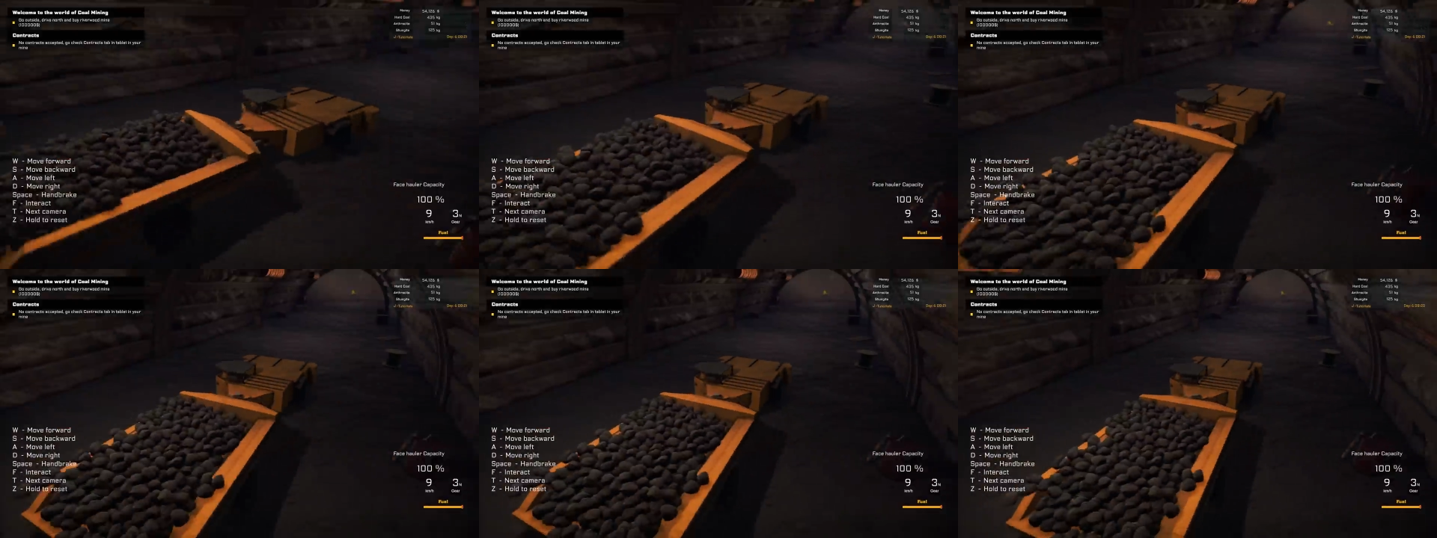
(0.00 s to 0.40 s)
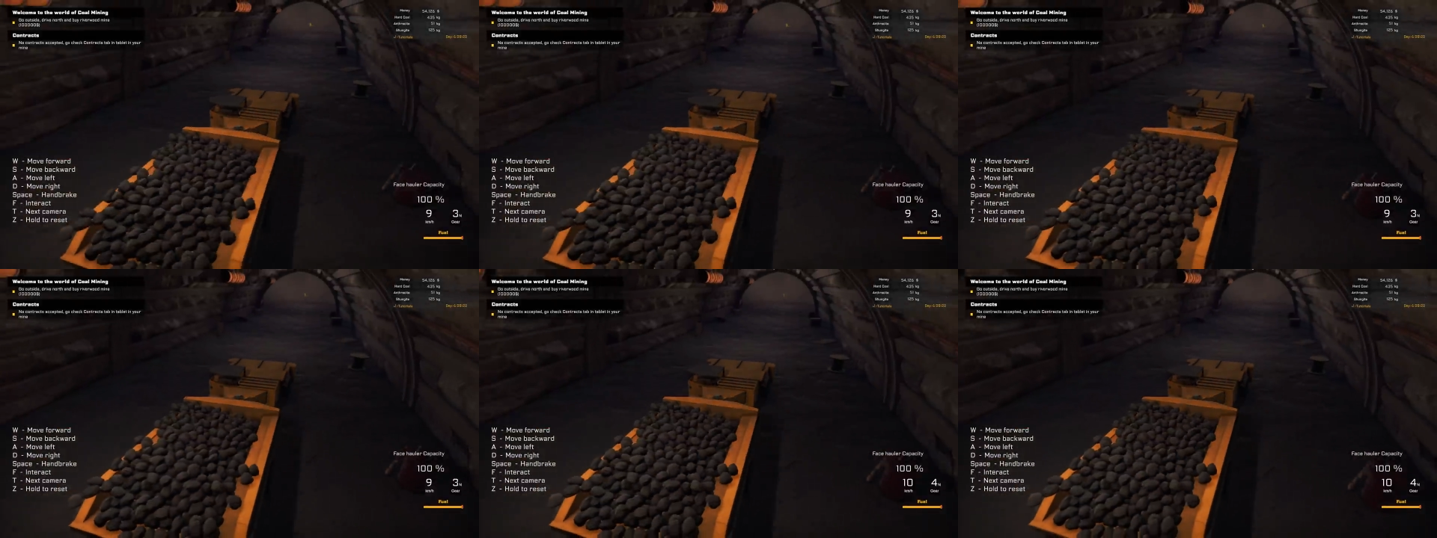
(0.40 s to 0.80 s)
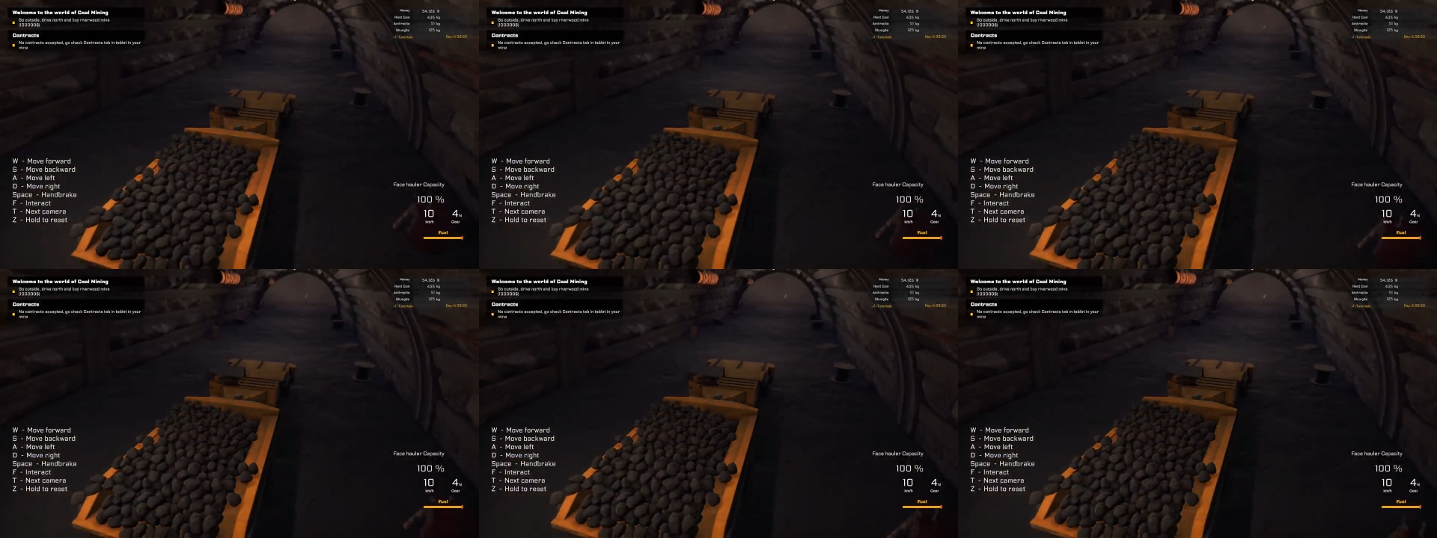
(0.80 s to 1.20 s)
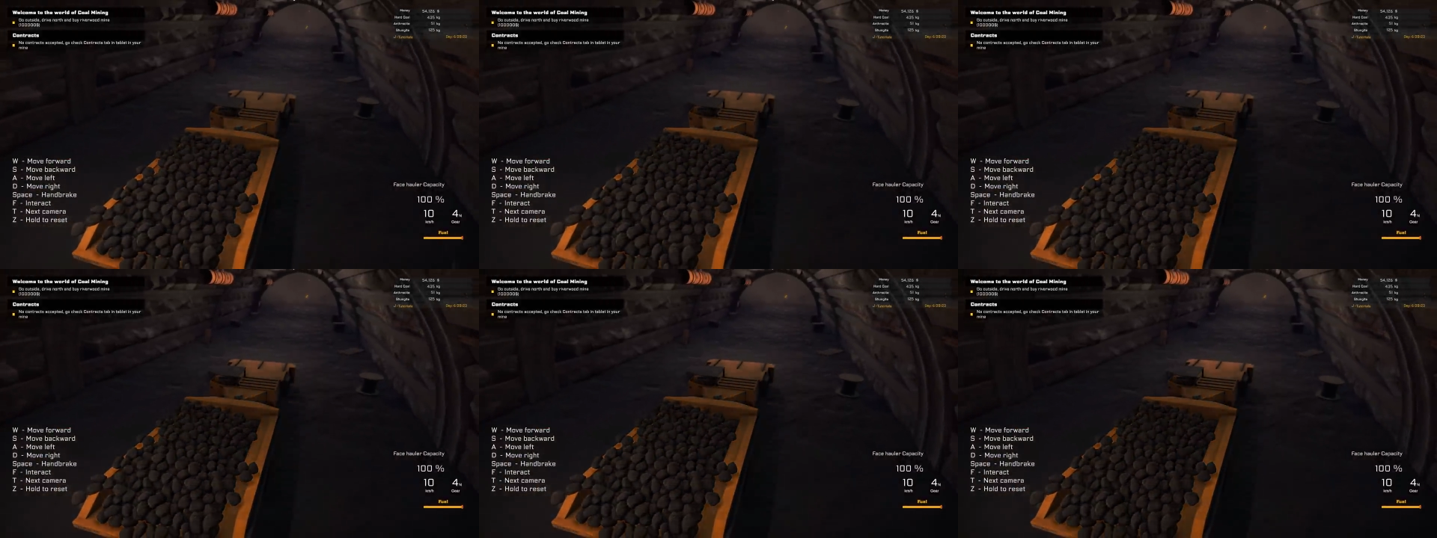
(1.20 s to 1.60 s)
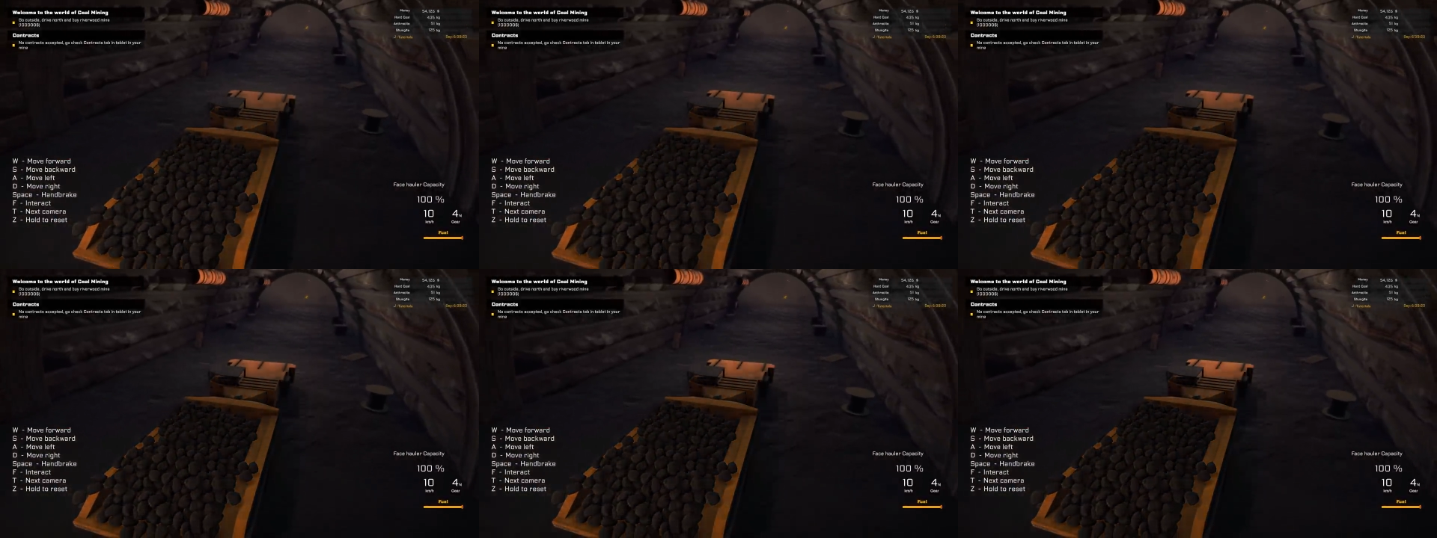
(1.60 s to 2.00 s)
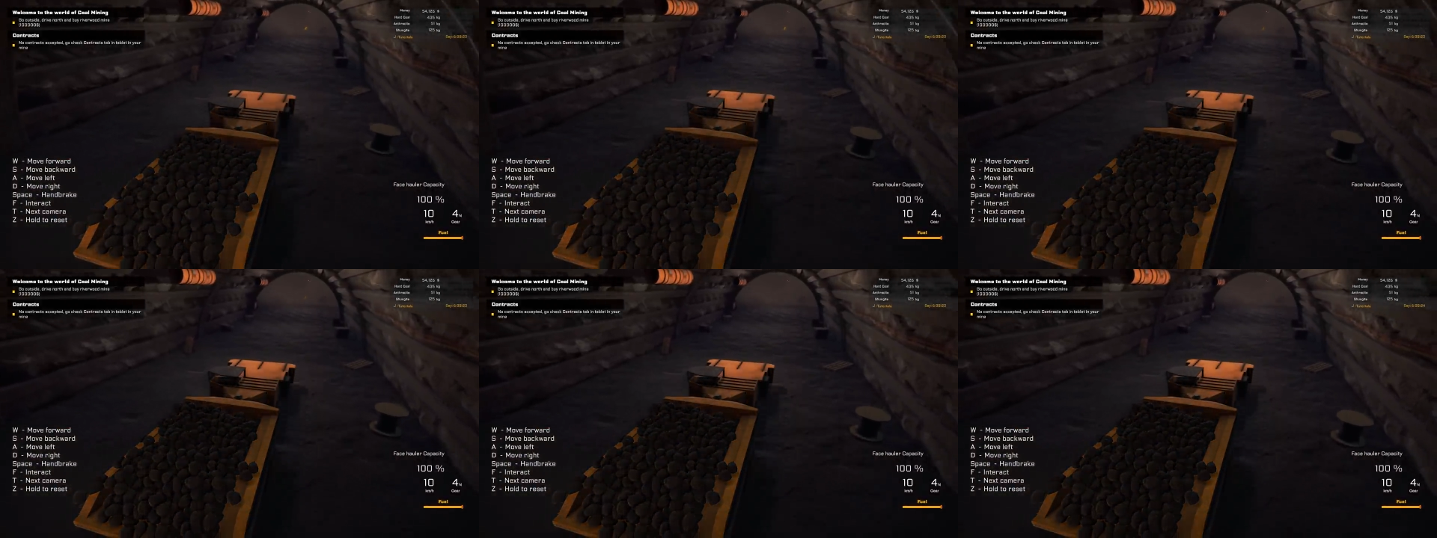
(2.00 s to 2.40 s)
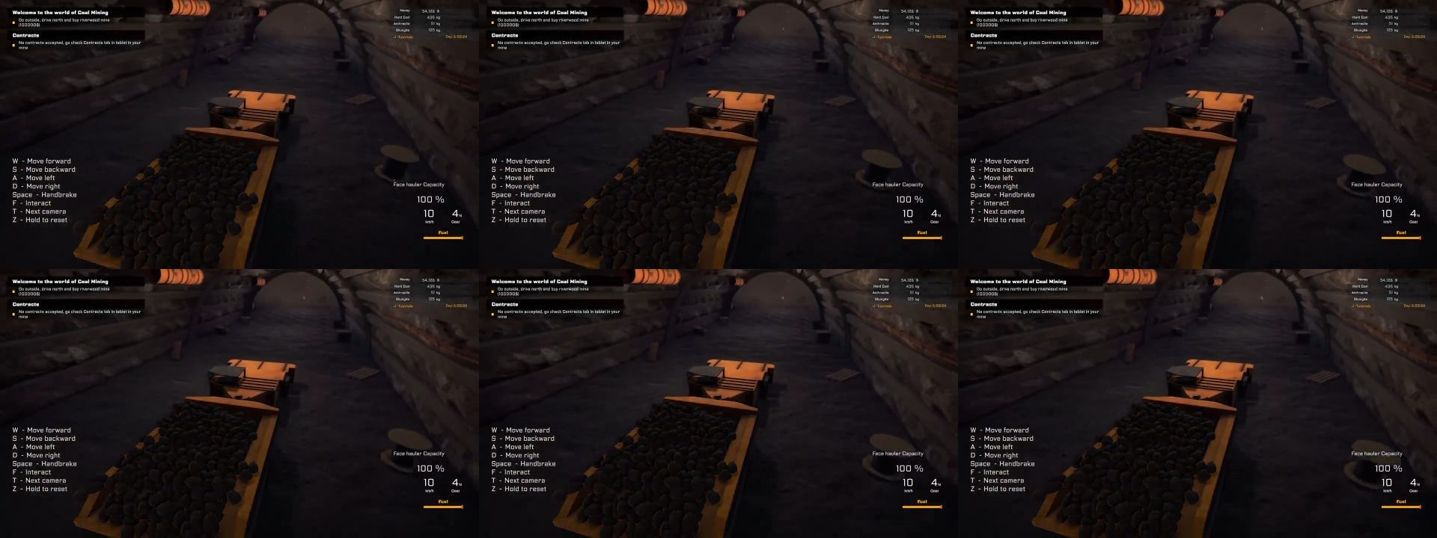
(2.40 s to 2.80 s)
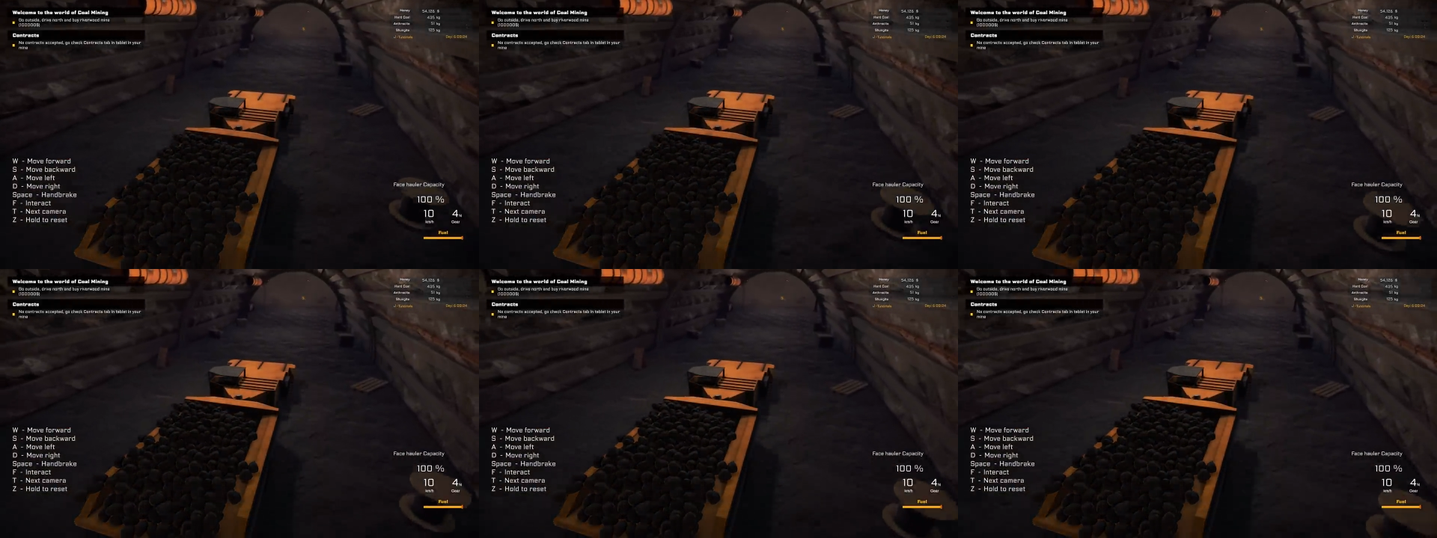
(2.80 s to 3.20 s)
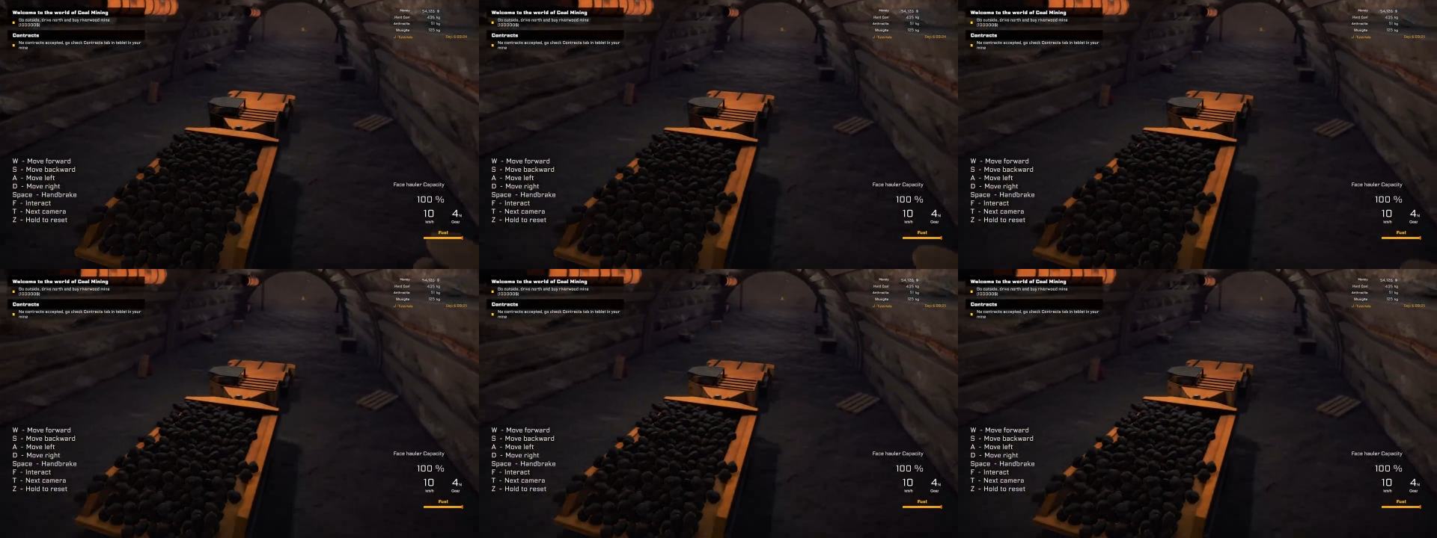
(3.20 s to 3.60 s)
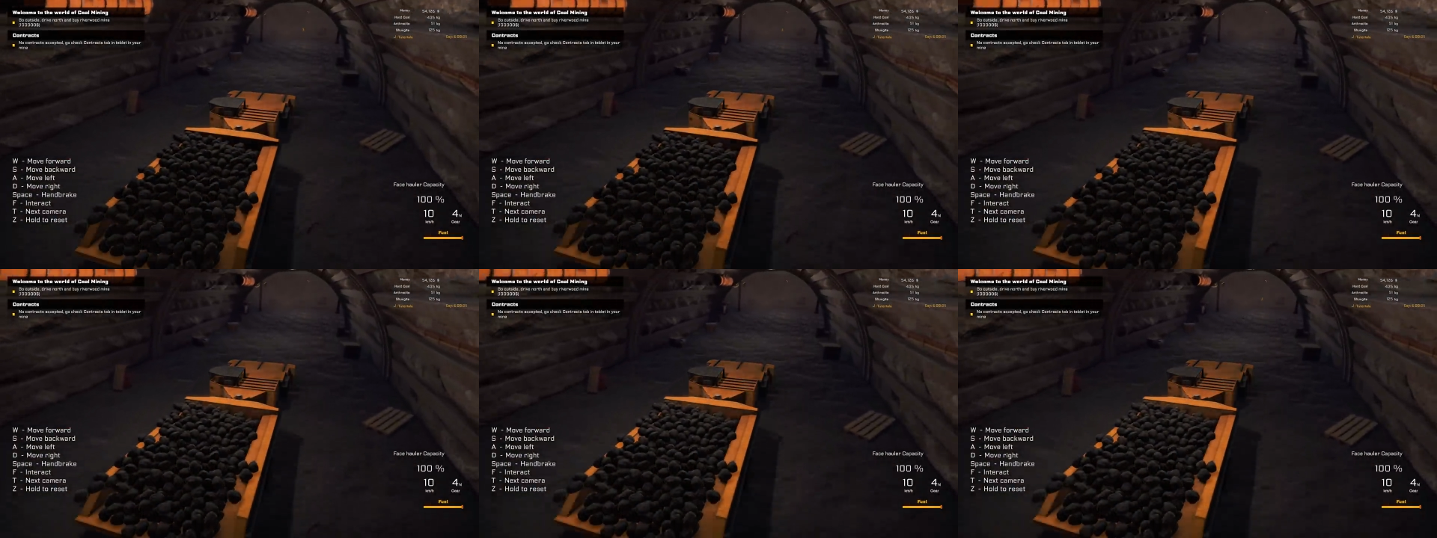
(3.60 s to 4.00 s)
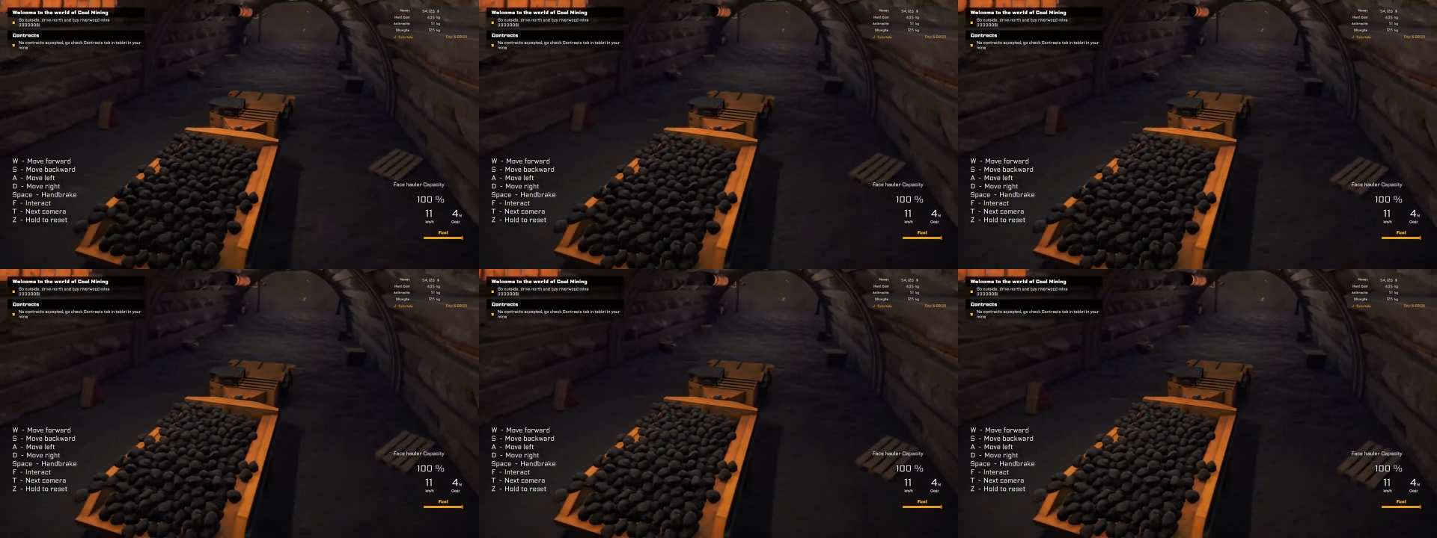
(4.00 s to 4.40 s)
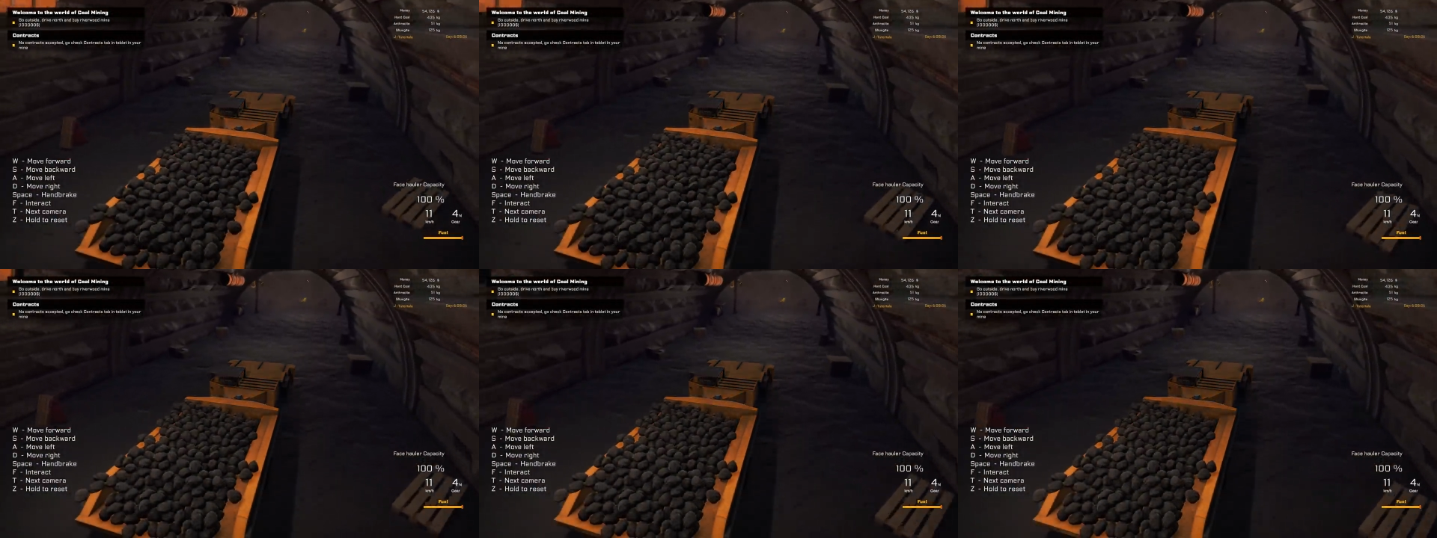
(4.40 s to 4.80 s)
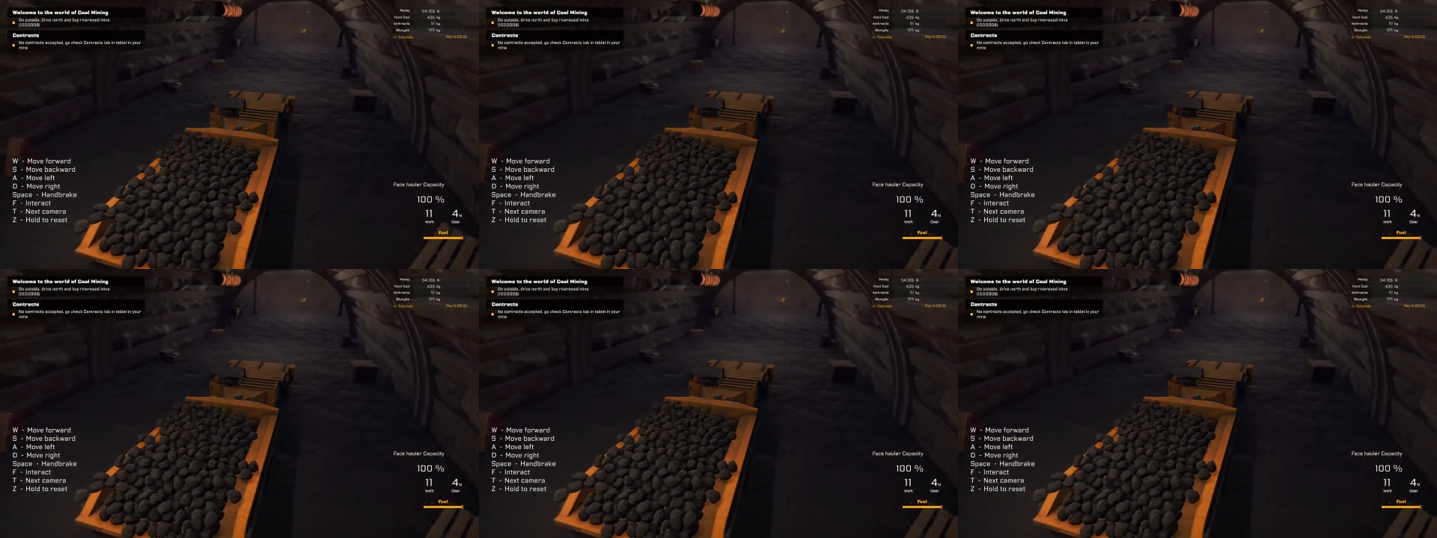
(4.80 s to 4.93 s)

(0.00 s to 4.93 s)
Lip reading: No face is visible, so there are no lips to read.